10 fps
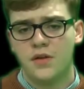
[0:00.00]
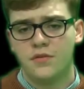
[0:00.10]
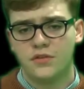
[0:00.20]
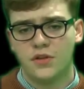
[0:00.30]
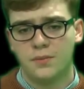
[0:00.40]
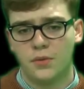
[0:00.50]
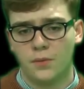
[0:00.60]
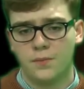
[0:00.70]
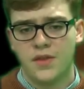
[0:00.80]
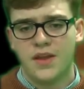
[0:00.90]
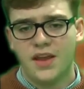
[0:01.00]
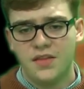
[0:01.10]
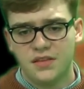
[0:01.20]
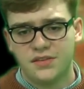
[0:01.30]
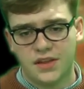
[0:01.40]
For example,
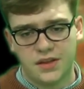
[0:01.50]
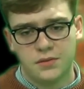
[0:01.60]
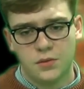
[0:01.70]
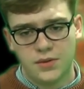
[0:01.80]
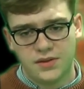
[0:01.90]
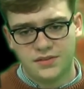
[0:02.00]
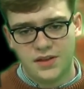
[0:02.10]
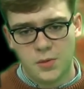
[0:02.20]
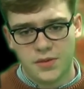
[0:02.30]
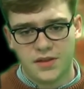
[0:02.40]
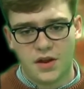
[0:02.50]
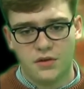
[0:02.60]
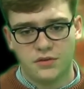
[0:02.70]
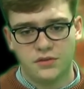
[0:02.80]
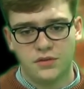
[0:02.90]
in this scene, we can see one of the
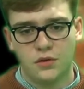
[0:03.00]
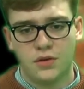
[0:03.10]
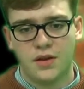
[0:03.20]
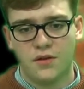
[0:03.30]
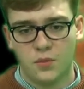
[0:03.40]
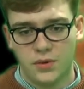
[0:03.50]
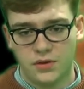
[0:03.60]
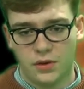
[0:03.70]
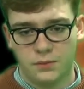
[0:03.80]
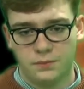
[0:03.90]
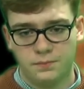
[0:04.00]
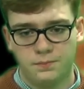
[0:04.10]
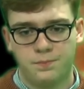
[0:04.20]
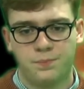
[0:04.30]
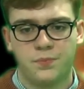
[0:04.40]
characters looking out the window.
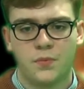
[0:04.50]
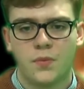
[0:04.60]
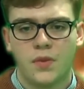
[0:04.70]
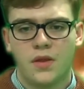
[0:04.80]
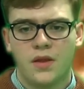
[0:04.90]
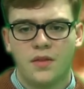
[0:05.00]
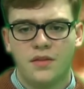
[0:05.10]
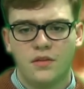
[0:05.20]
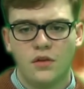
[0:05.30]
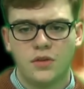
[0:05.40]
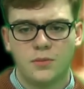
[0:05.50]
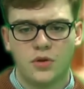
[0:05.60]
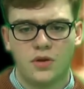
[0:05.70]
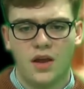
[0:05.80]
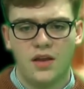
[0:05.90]
This close-up
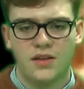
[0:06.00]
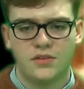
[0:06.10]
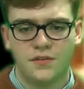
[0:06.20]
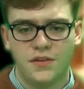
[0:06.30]
shot highlights her